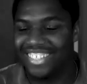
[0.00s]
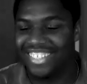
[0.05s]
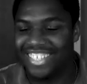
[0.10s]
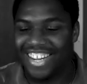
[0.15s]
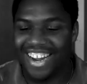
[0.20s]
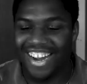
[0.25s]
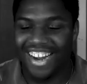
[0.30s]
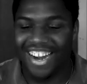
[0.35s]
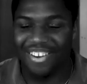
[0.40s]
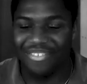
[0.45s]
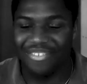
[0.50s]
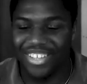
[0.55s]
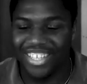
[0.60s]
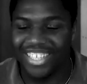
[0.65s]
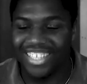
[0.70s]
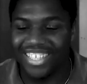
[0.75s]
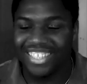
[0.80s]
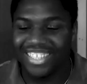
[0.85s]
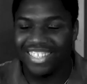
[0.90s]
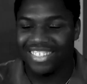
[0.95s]
All right, man,
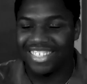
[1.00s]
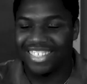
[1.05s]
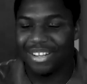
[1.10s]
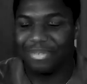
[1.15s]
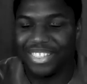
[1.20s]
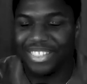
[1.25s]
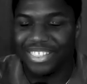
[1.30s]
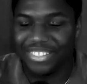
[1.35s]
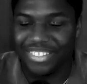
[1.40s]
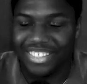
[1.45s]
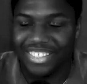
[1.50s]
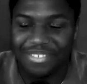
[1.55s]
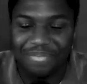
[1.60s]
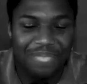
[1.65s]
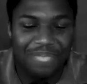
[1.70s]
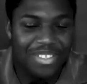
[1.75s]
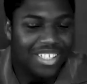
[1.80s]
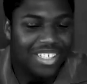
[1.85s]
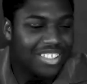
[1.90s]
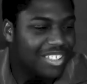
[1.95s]
let's hop into it.
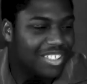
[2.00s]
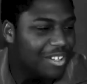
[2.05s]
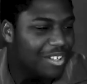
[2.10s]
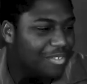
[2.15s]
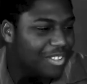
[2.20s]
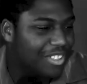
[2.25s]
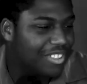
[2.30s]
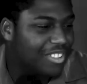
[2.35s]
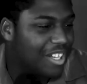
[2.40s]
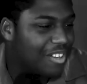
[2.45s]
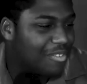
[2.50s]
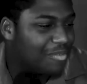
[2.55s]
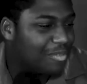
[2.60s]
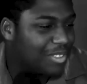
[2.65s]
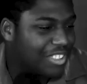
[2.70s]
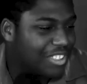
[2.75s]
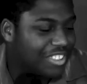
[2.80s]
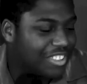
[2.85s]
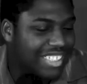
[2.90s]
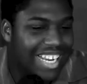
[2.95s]
So first off,
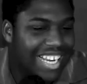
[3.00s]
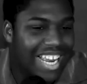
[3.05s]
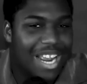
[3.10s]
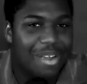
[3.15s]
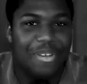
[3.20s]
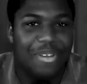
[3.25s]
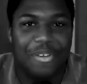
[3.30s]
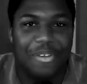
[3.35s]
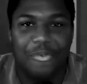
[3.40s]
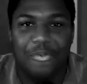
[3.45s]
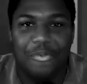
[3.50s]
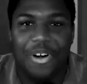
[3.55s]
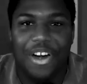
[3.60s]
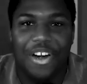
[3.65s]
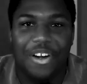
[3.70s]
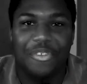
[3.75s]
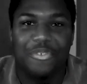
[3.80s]
what's your name and where are you